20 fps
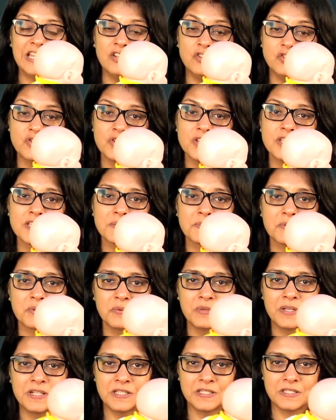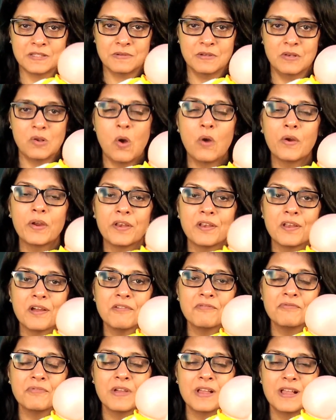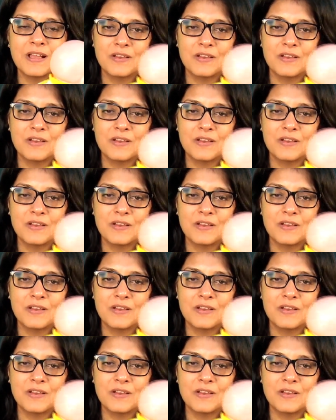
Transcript: inches, so that is long enough.